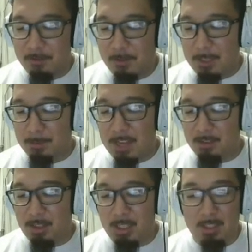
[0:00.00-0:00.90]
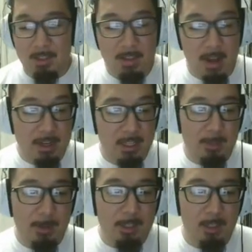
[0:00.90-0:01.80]
Fitzpatrick is not
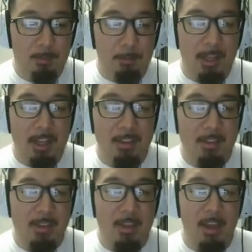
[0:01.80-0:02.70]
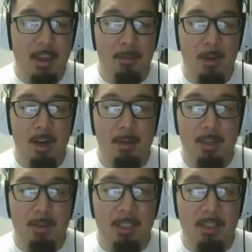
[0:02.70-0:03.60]
expected to play in this game.
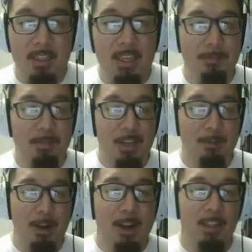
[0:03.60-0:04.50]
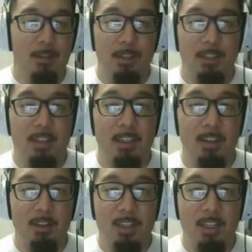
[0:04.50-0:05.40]
He was a DNP in practice for the
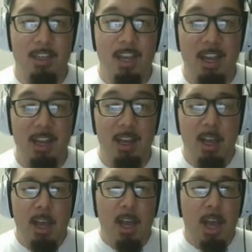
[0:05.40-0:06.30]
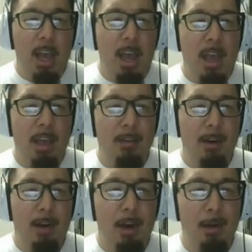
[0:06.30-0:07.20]
Steelers today. And
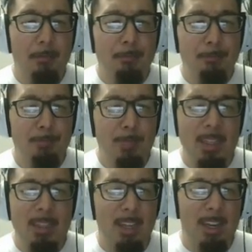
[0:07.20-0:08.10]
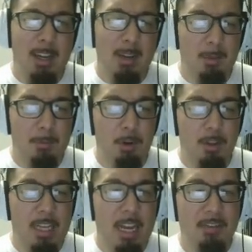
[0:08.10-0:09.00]
the reports
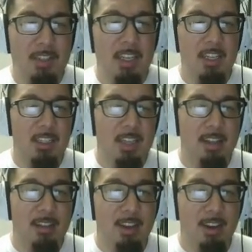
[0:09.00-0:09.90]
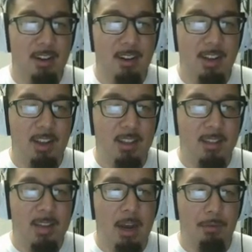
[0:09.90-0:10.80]
I've seen is that it's
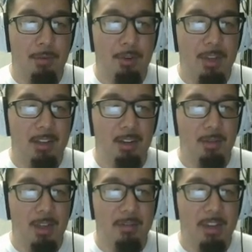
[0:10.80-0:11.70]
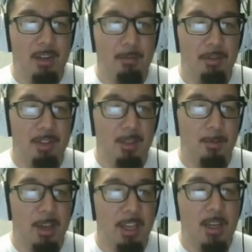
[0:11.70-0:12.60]
doubtful that he'll be available this
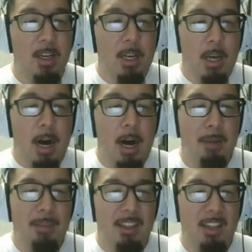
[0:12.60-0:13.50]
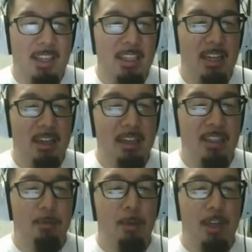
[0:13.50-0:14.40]
week. They think he's at least
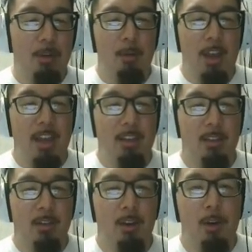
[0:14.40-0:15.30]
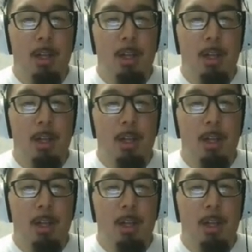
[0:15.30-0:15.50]
a week away. So